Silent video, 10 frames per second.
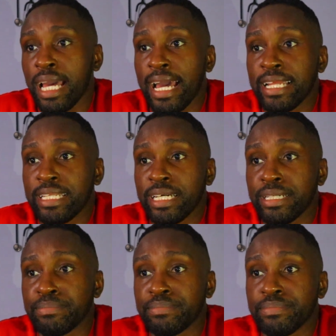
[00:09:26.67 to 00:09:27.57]
and
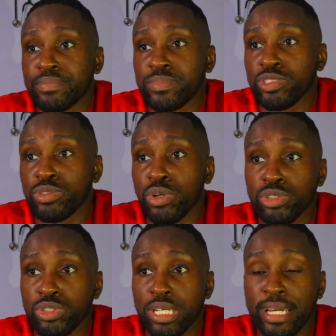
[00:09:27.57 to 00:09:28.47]
you
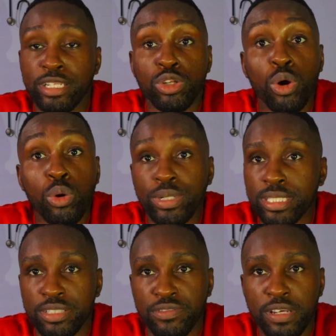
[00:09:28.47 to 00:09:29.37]
also get no
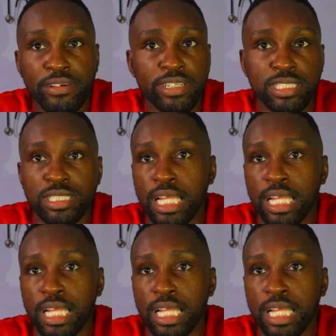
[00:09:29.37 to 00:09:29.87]
interference.